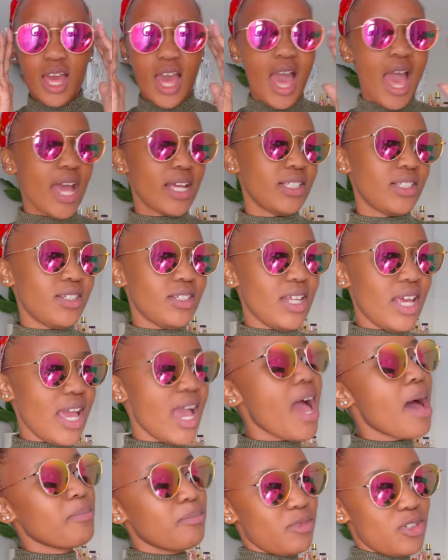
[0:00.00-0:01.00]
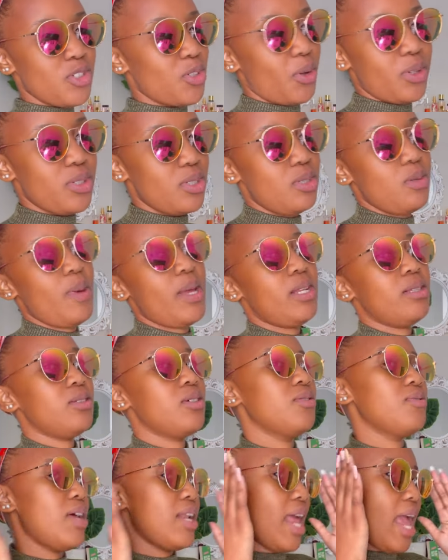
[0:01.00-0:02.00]
And today I'm just going to do my nails
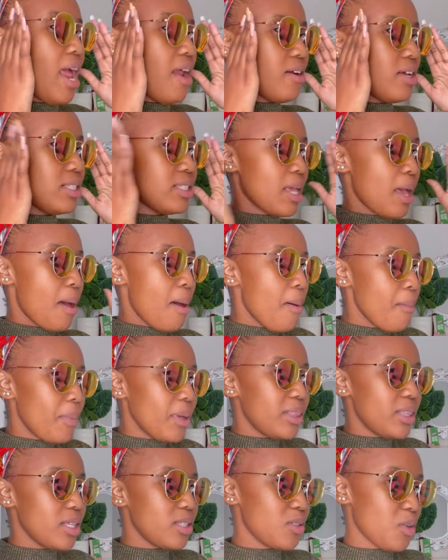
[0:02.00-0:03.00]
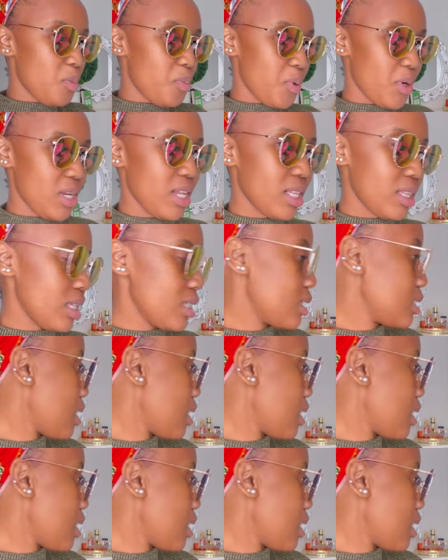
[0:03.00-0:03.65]
on my errands, but they're so pretty and this is